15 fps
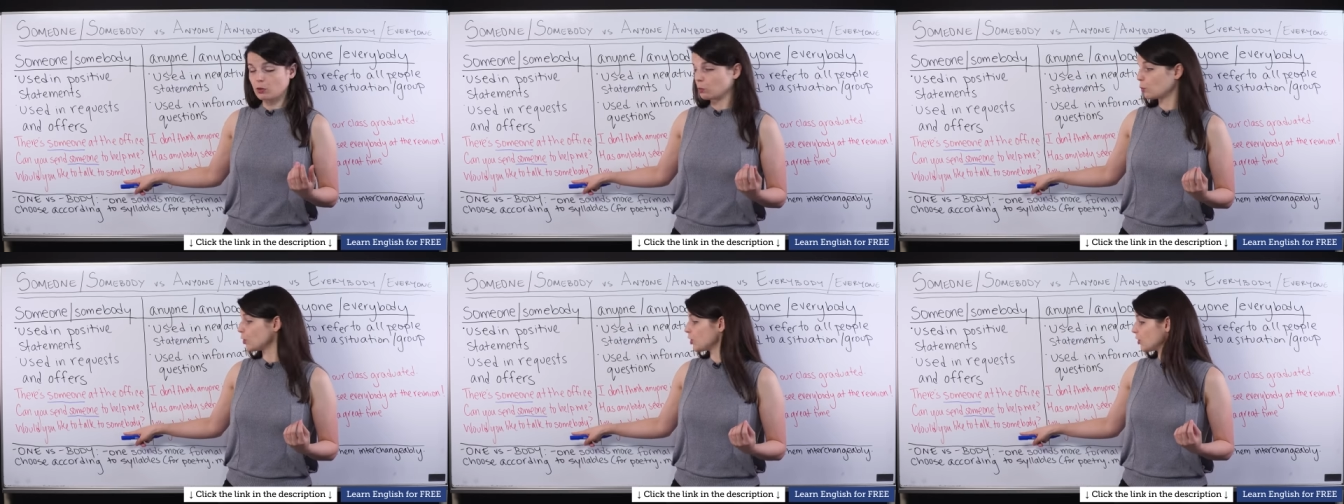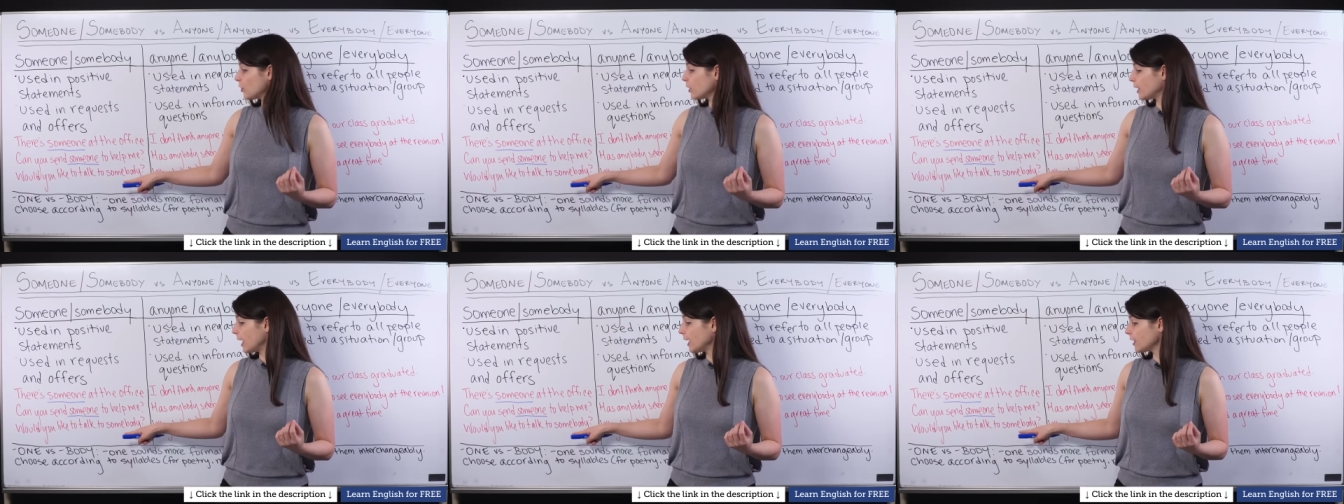Would you
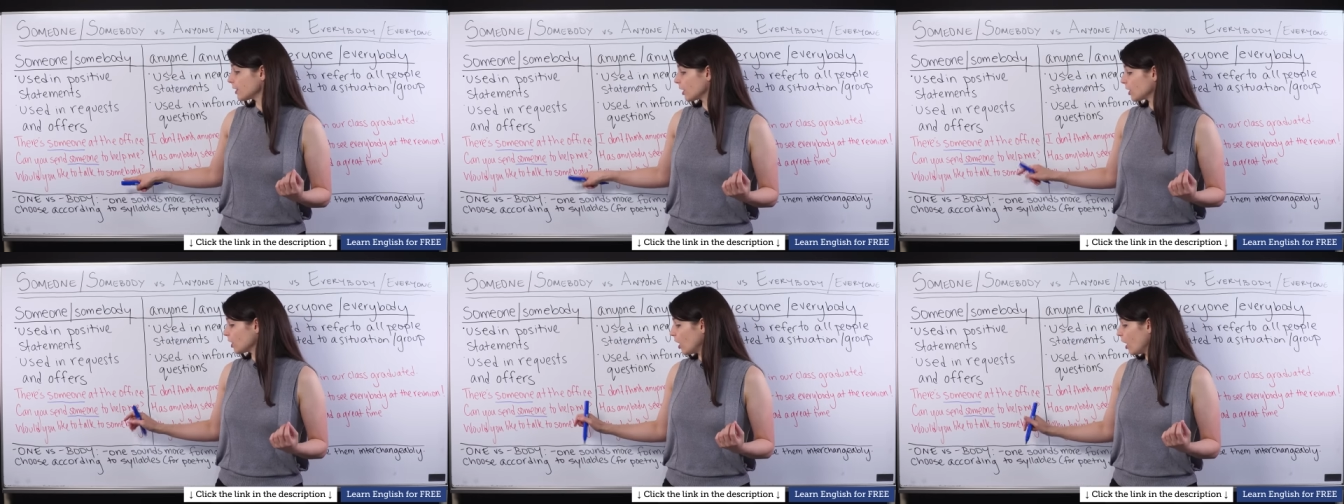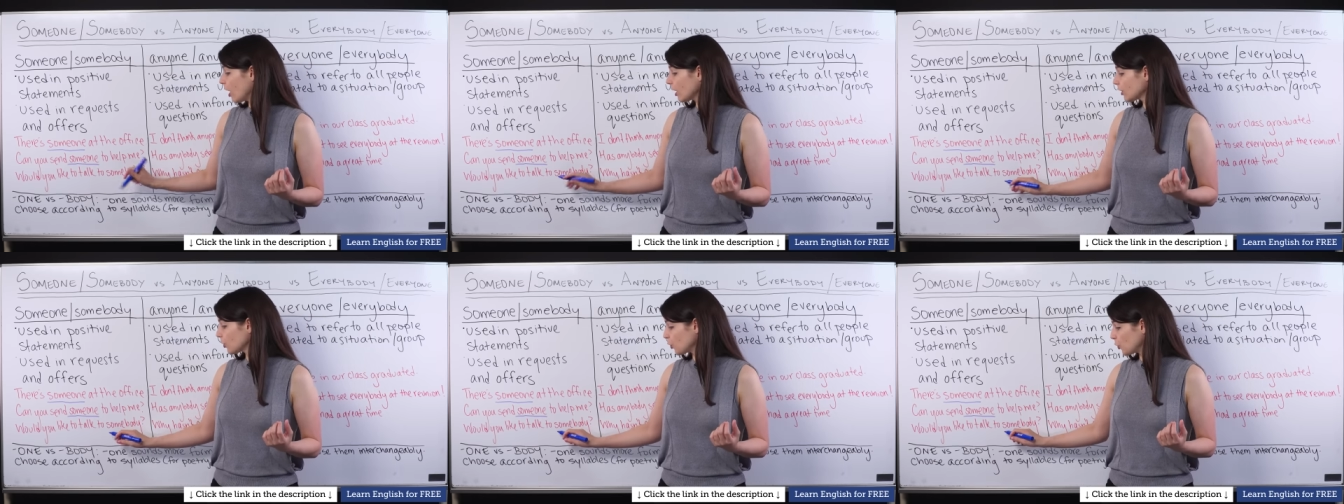like to
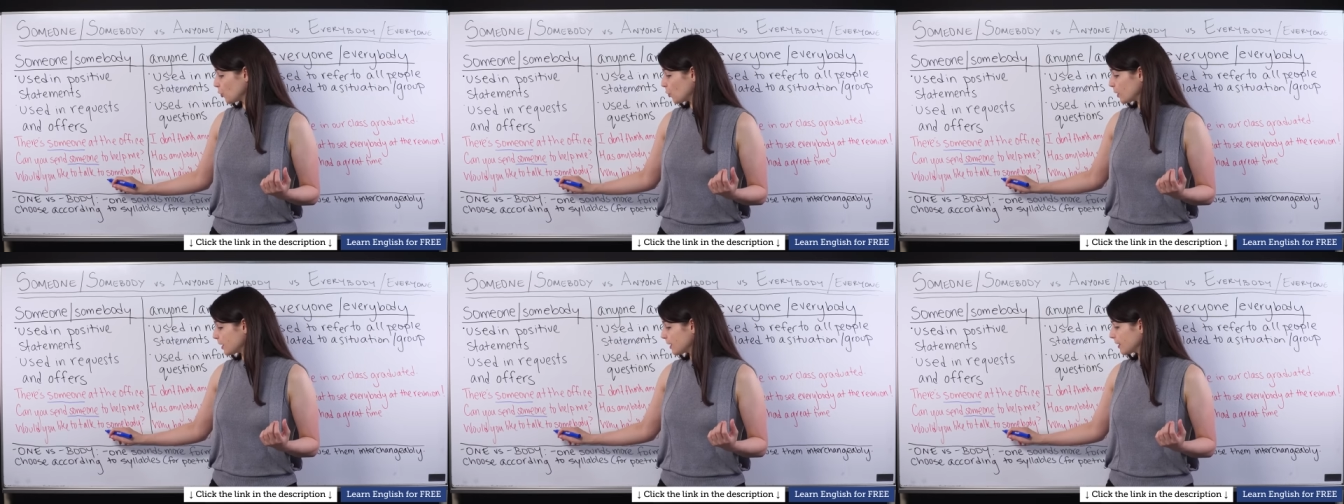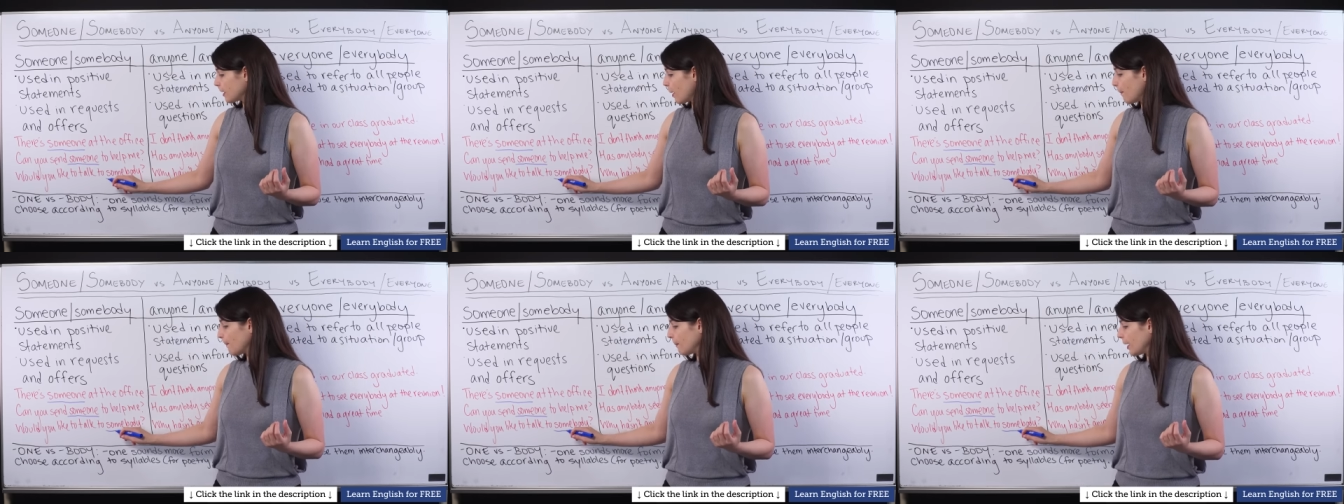talk to
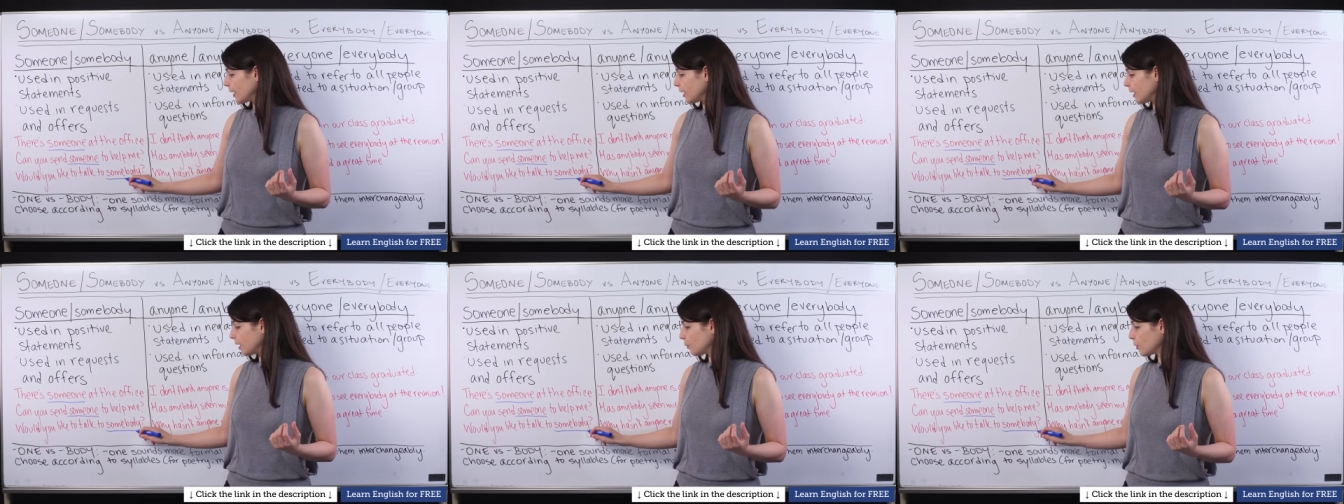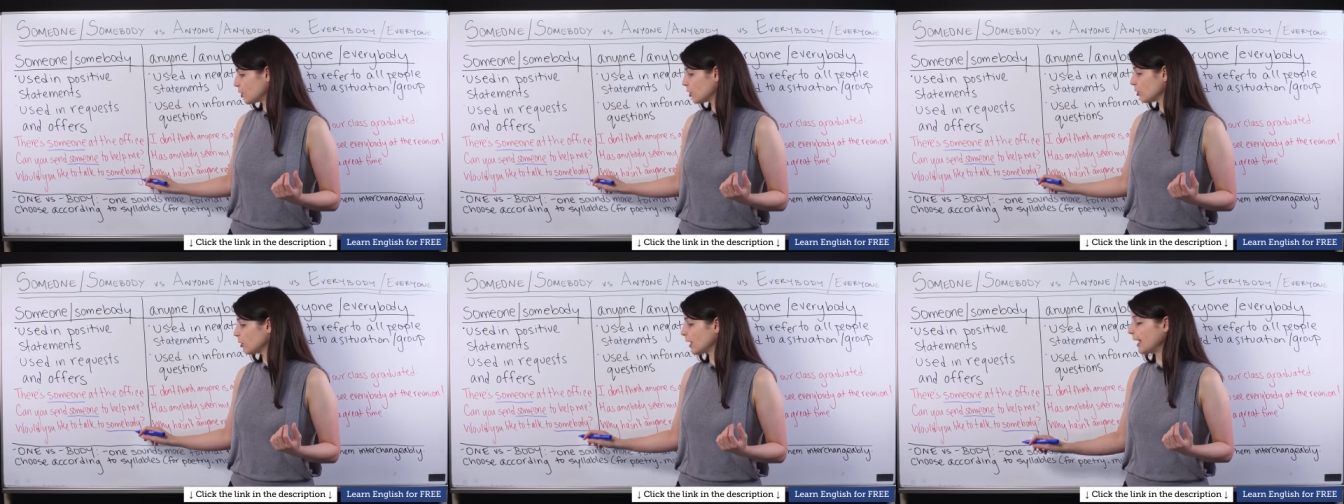somebody?
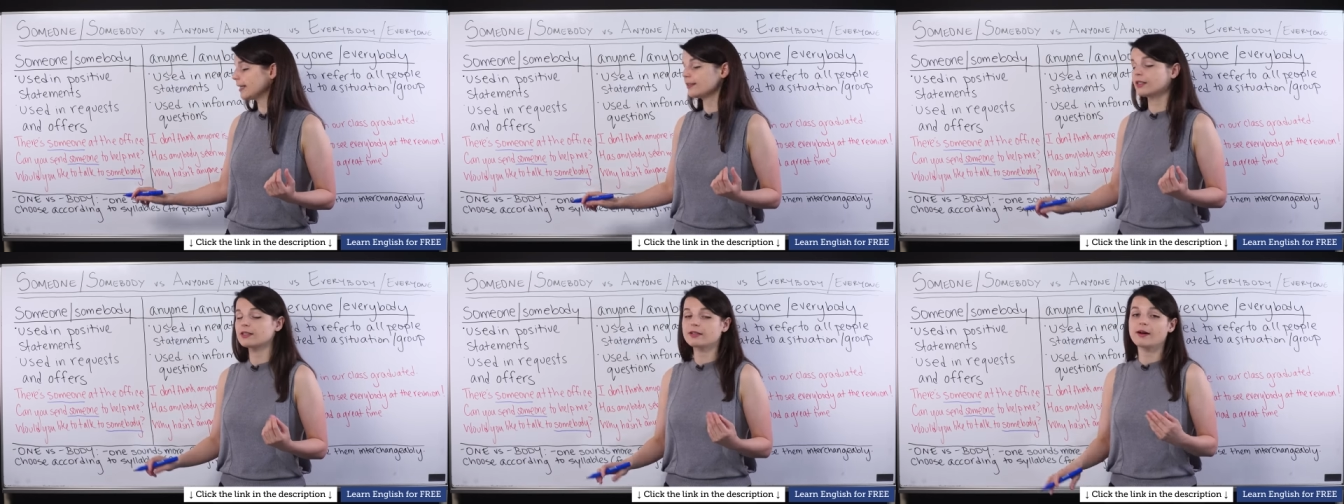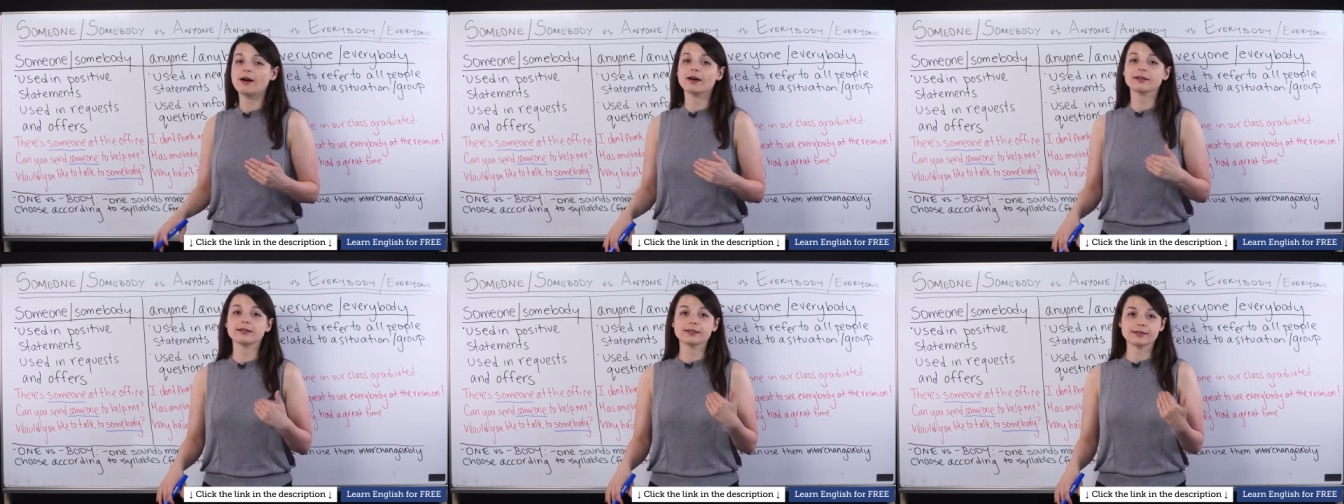Would you like to
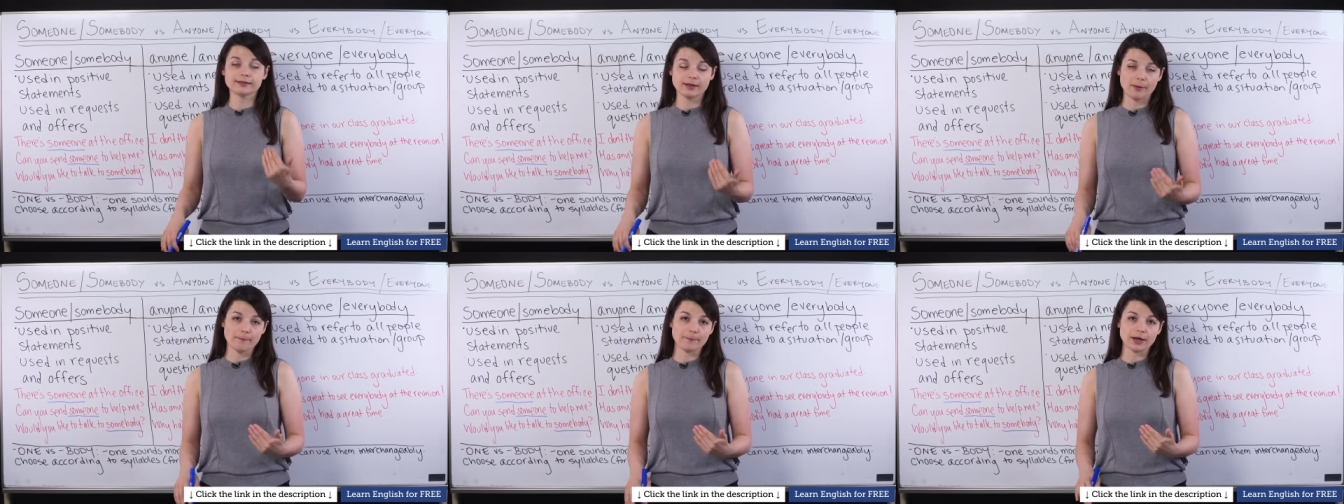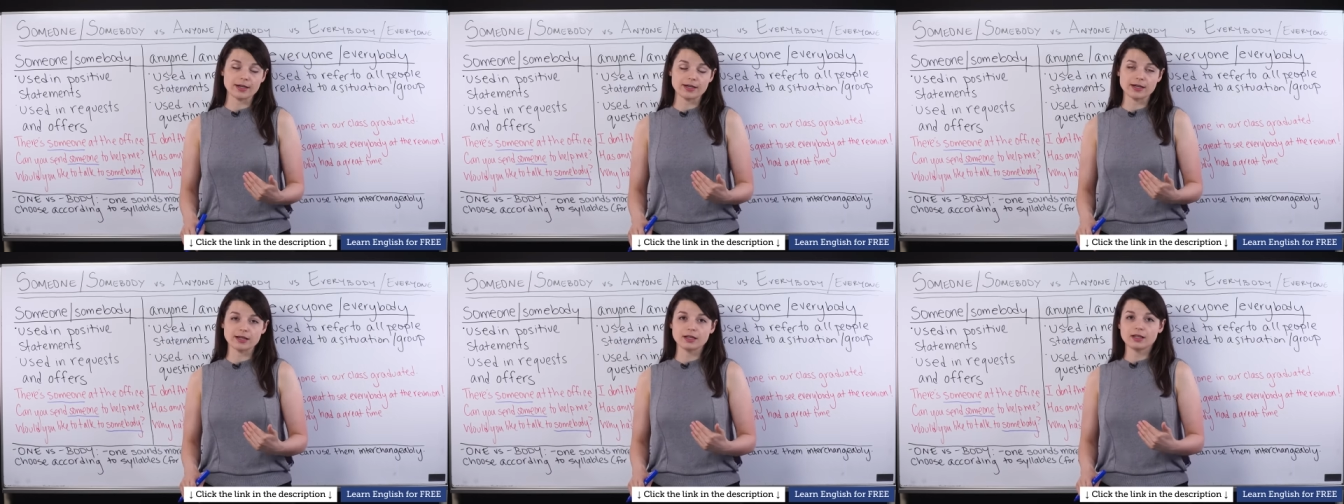talk to
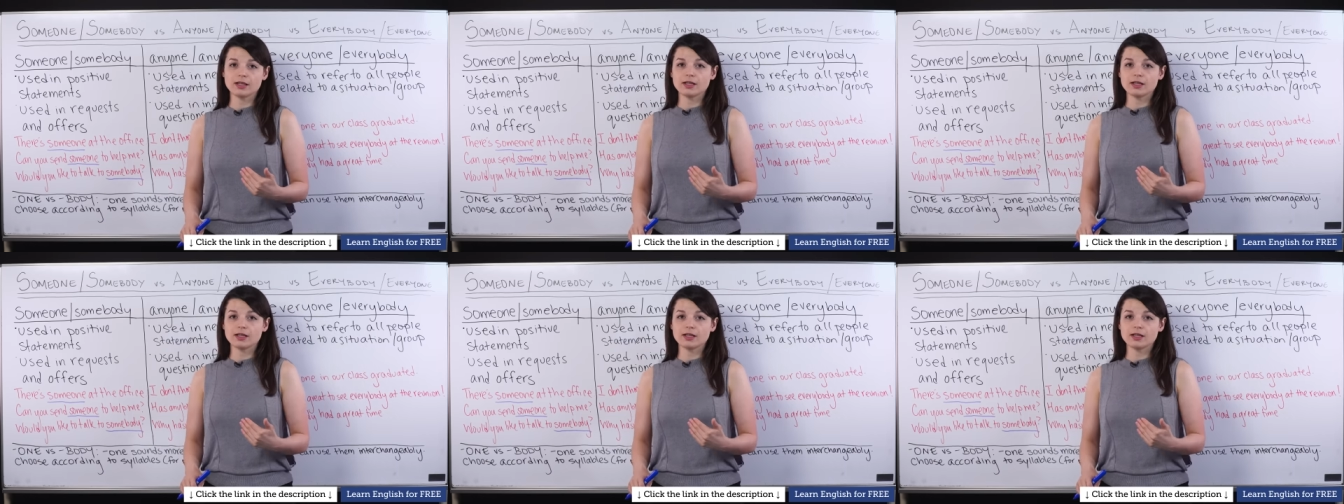somebody?